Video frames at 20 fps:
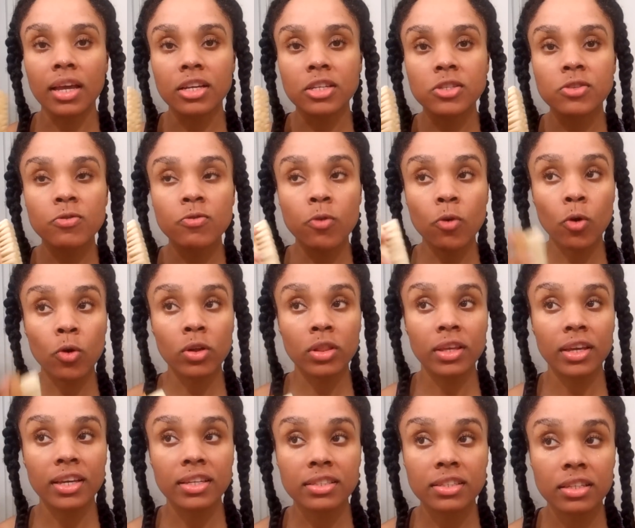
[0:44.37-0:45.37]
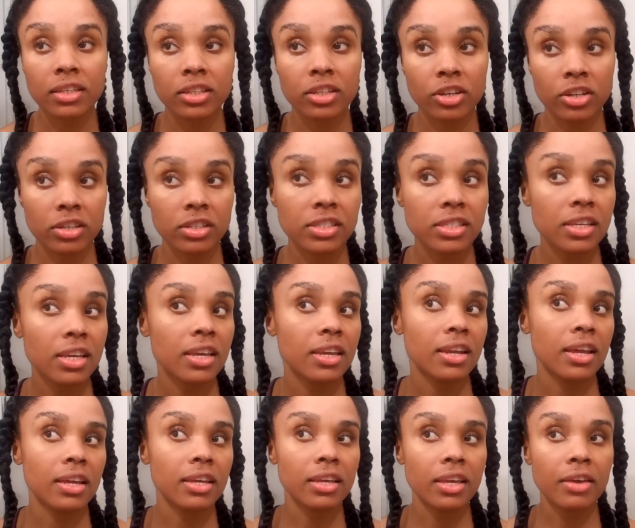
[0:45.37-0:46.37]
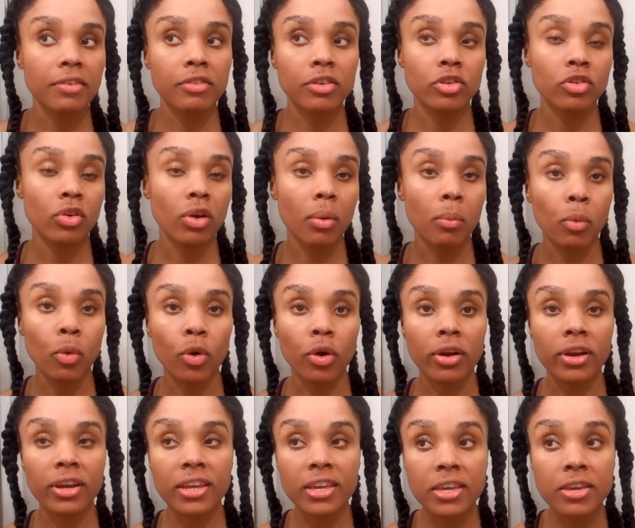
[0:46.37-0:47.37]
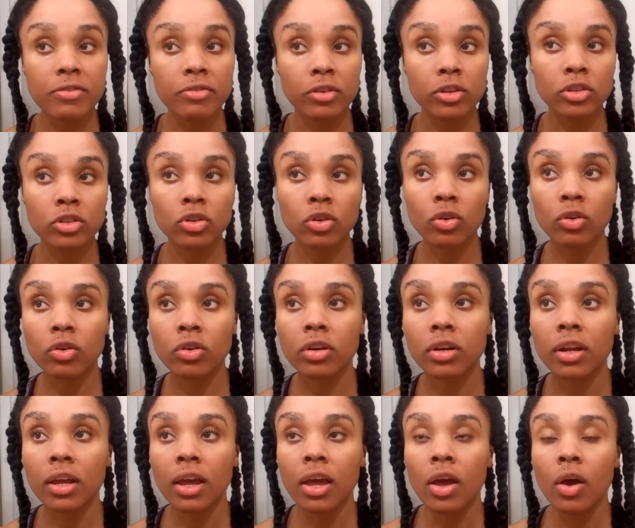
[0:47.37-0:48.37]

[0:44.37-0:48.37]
exfoliating your skin and giving you a more even tone